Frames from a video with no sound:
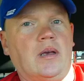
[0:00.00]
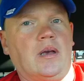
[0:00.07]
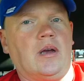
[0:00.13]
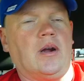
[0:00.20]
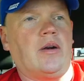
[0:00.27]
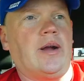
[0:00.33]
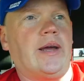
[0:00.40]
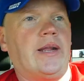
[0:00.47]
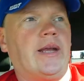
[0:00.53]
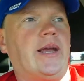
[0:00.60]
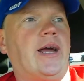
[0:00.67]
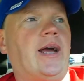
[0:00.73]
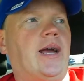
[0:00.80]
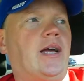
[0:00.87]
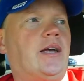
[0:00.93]
Alrighty,
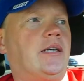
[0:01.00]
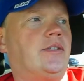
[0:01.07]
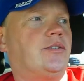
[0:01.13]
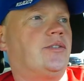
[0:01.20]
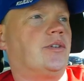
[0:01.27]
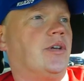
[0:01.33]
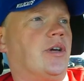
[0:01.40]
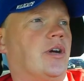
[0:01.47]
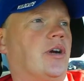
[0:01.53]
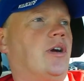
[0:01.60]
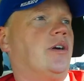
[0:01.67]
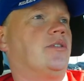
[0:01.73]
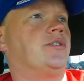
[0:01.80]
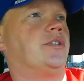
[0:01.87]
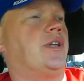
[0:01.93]
guys,
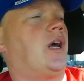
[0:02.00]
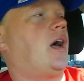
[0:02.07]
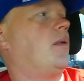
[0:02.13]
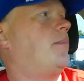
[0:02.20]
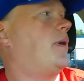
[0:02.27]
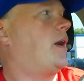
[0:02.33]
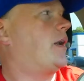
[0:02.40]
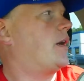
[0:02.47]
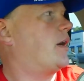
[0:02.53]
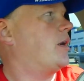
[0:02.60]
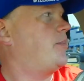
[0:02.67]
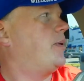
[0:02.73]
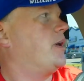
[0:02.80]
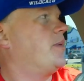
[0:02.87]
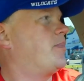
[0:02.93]
girls, and
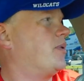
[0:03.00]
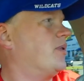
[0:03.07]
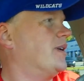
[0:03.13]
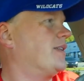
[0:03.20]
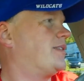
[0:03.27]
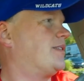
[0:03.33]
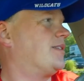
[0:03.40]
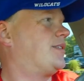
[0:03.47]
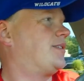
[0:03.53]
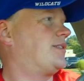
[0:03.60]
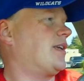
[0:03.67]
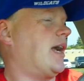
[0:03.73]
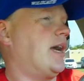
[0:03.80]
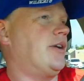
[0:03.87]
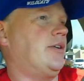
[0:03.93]
non-binary people, it's
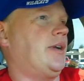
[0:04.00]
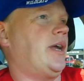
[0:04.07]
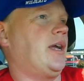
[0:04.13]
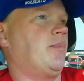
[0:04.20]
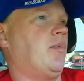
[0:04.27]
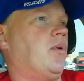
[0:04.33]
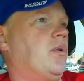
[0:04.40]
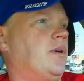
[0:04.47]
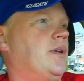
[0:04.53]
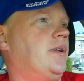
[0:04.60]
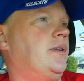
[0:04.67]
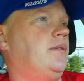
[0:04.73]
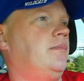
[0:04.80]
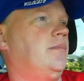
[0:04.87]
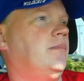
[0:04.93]
Saturday
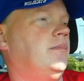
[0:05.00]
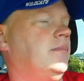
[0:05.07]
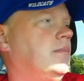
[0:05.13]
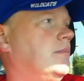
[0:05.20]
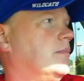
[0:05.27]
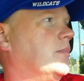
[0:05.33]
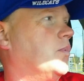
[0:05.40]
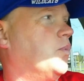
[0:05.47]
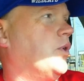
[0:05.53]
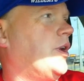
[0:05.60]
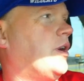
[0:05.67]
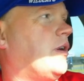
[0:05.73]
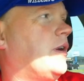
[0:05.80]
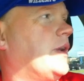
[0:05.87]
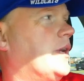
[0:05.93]
morning.
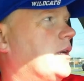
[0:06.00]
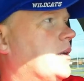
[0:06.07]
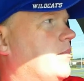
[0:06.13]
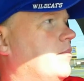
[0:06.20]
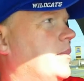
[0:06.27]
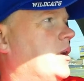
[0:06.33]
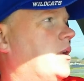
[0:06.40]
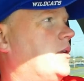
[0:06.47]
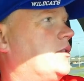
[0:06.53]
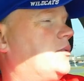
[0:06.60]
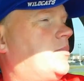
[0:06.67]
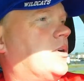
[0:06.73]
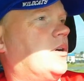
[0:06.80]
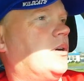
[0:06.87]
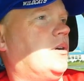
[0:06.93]
We are in
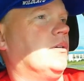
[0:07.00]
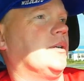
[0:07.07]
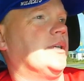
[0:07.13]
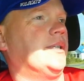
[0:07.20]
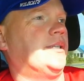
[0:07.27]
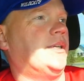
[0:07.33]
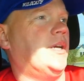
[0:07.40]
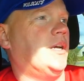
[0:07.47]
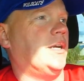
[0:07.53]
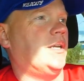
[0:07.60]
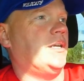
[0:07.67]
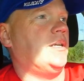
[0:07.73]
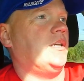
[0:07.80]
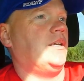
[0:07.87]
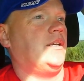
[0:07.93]
Millersburg,
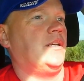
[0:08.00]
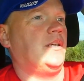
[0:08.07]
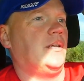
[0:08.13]
Kentucky.